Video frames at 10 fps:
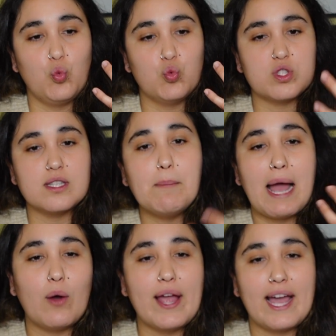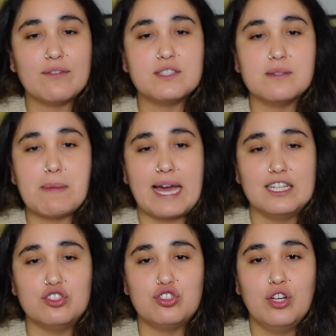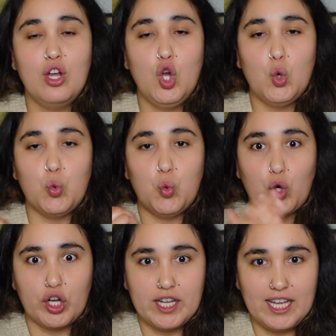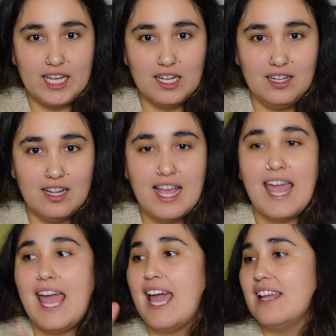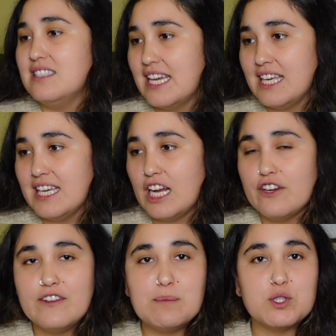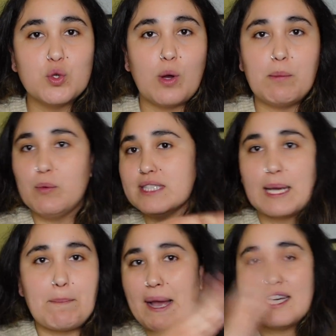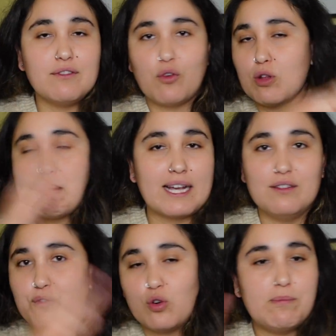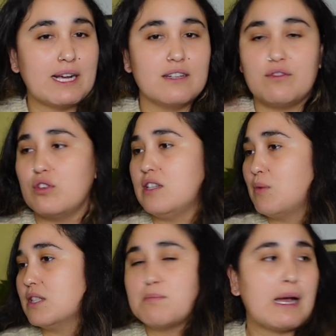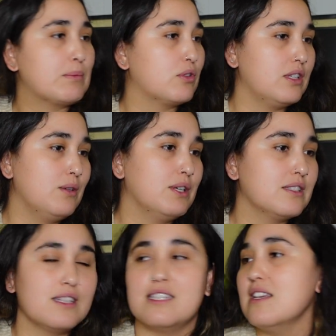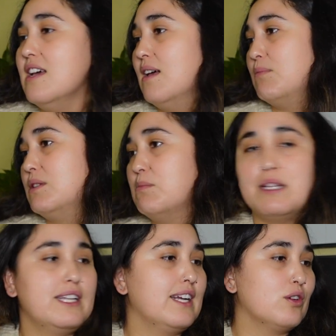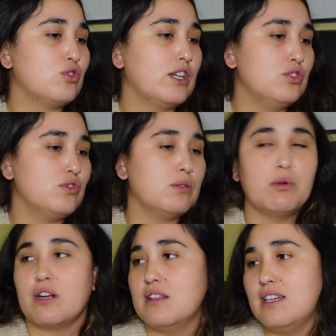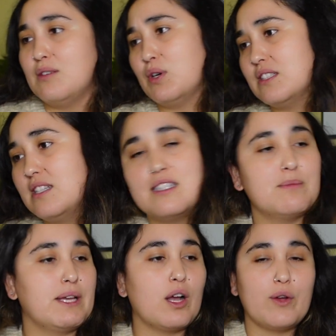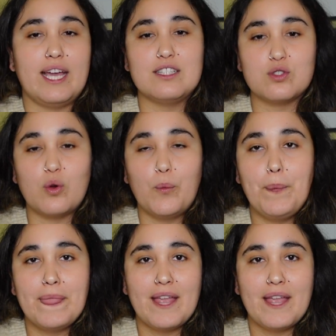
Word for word: somehow I have to manage working and taking care of him. So I'm always like back and forth, back and forth, back and forth. He wants popcorn. He wants this, blah, blah, blah. And then I go try to do some work and then he wants this. I'm like, okay, so